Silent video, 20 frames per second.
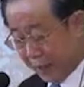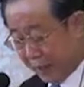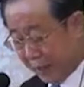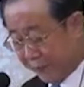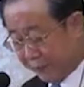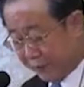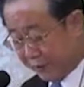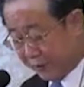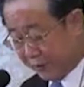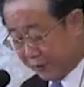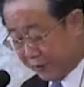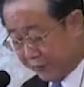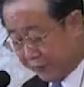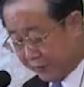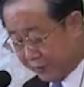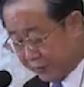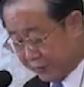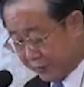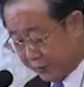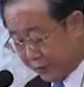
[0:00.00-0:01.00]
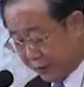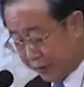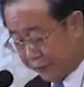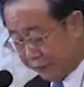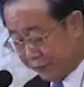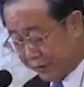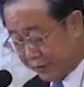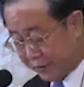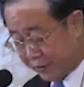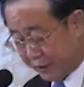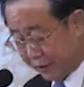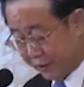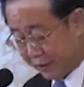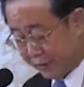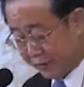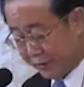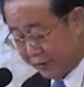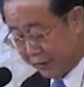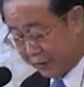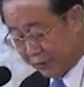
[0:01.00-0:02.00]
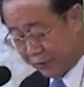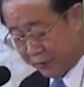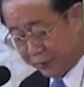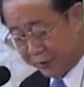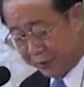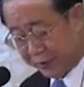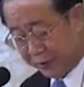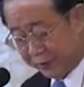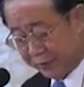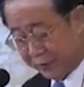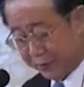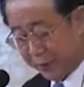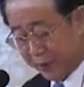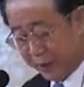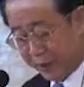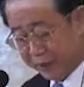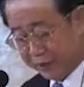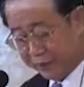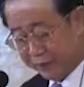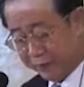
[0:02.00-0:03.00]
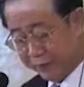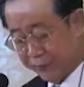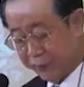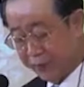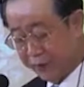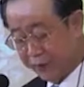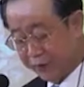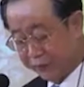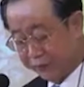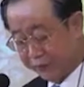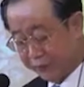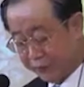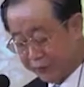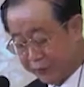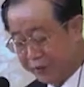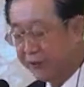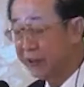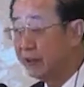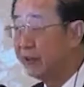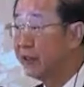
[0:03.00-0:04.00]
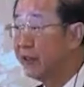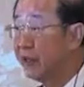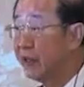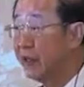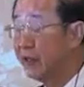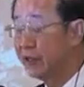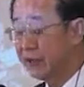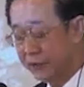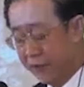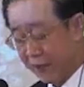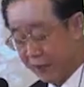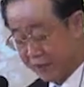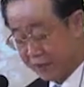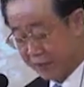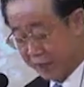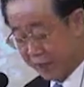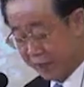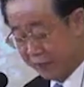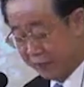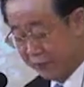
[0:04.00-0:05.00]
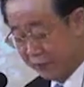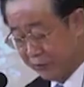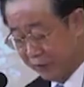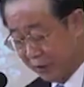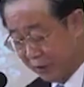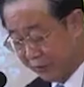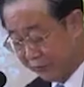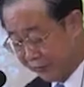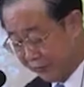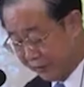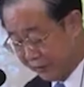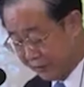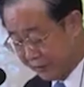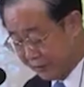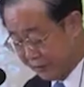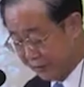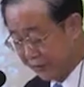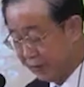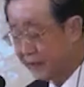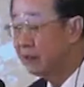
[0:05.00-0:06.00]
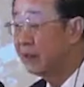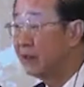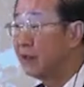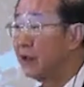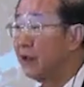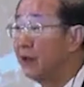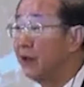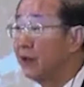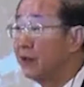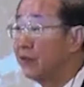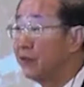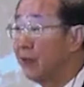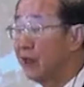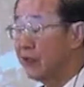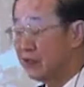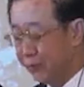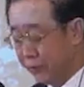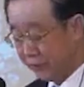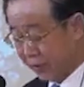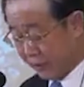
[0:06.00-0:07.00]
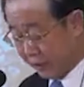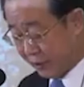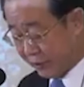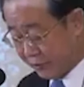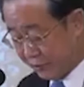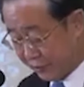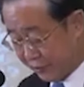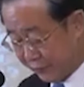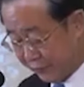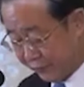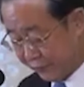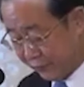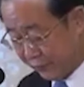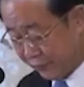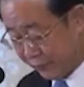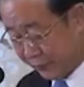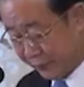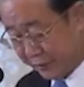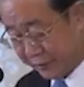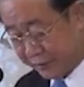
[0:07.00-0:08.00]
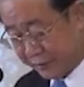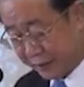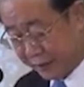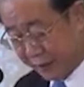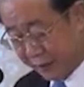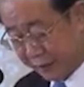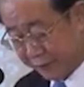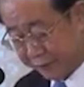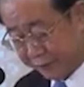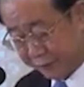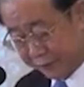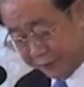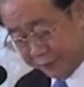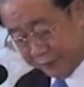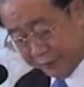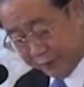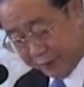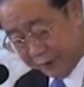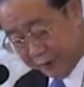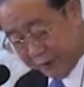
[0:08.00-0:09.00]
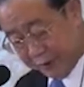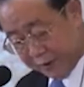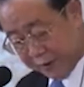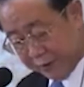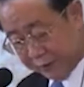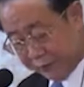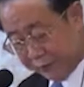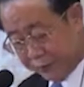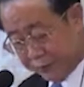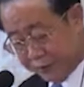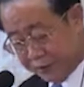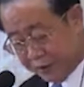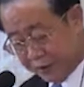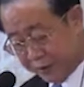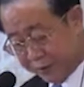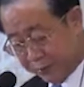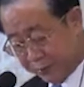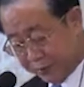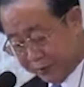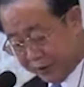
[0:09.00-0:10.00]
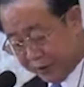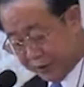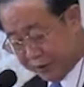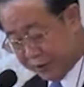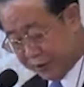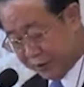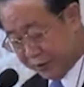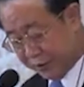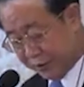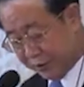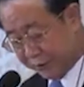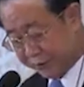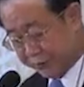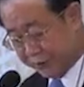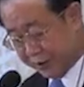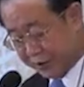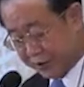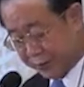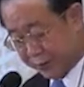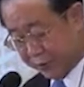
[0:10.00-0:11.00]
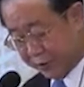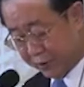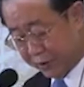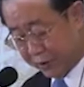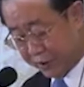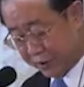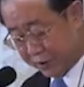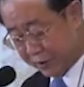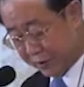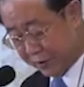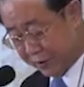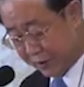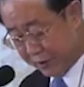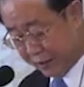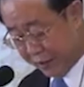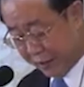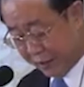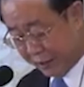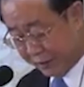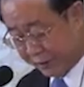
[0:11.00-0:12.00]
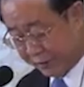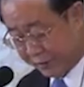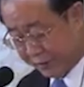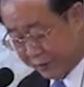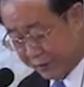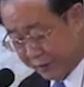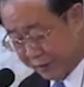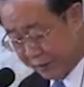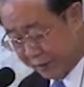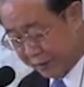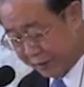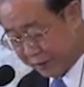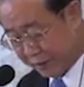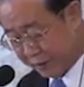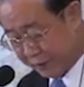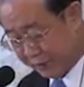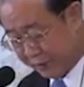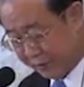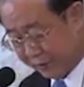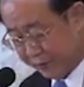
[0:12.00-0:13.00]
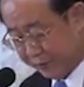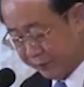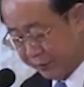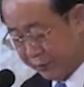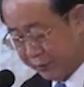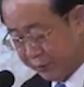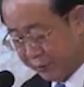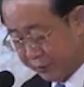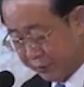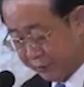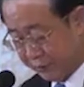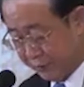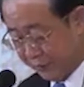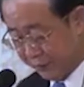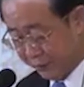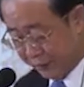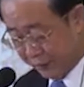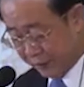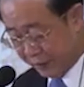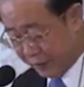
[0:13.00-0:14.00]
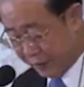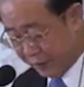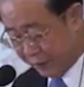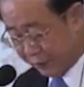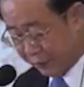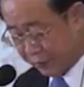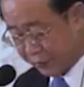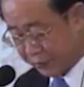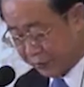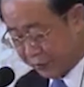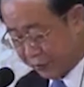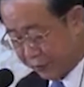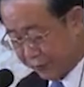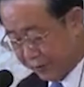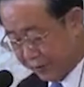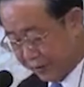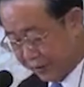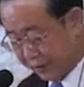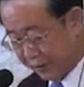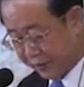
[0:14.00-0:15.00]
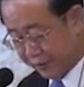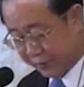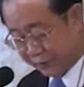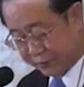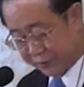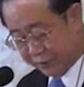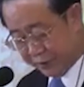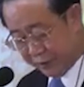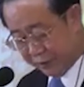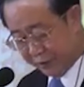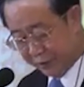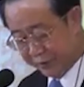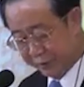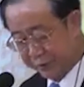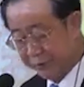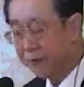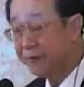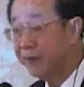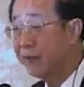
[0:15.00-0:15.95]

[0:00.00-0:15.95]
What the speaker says: I have been given to officiate the opening remarks for the 14th ATRANS Annual Conference on Transportation for a Better Life, Future Potential of Transportation and Urban Model Post-COVID Era Today.